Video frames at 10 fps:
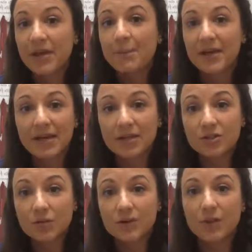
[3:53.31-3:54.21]
making
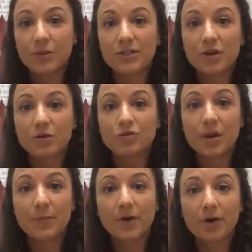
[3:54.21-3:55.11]
sure that we don't
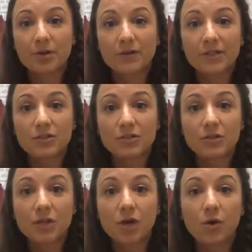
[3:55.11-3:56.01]
drop our heart rate too
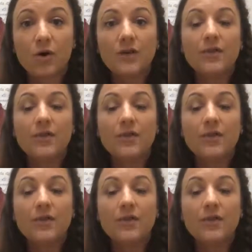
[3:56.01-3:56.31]
low,